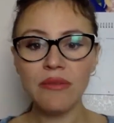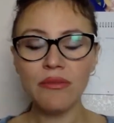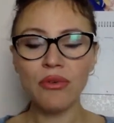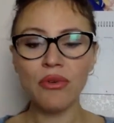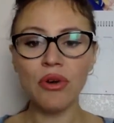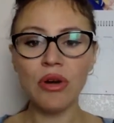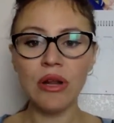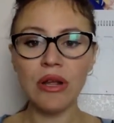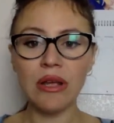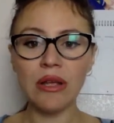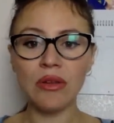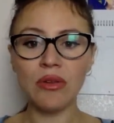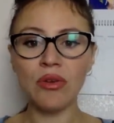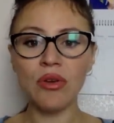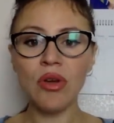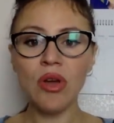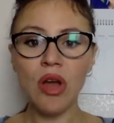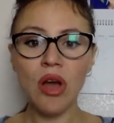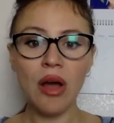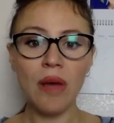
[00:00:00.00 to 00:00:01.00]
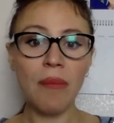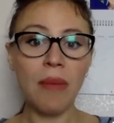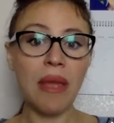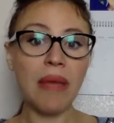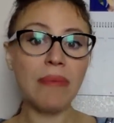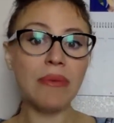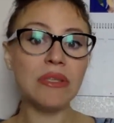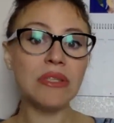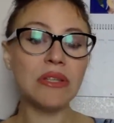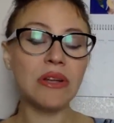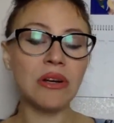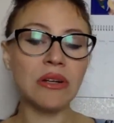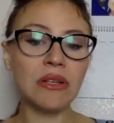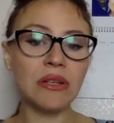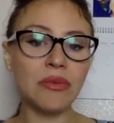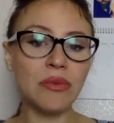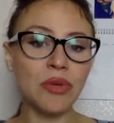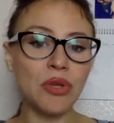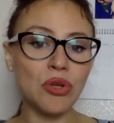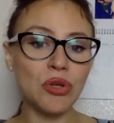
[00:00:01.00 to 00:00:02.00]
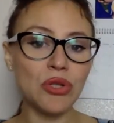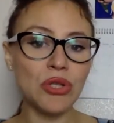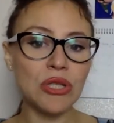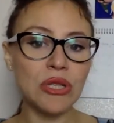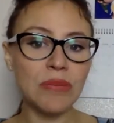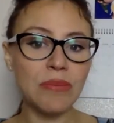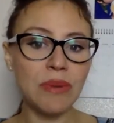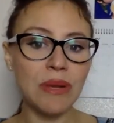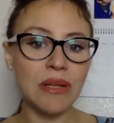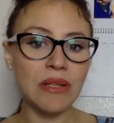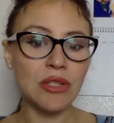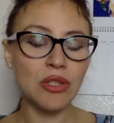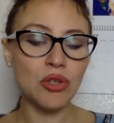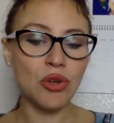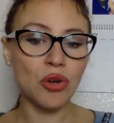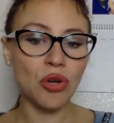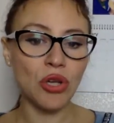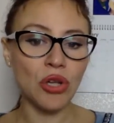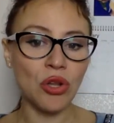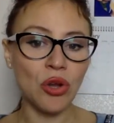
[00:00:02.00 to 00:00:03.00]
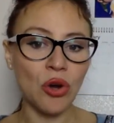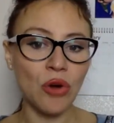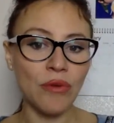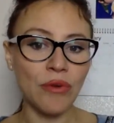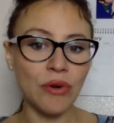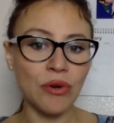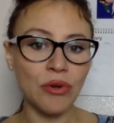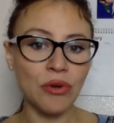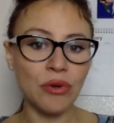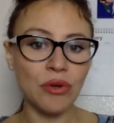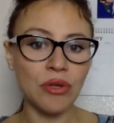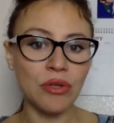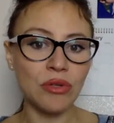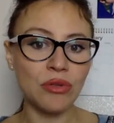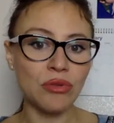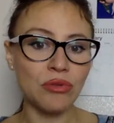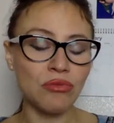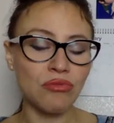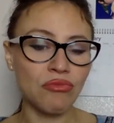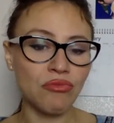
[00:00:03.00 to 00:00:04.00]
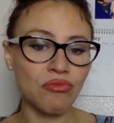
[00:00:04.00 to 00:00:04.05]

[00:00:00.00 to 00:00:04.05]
fully, and you maybe started with your siblings talking over you, and you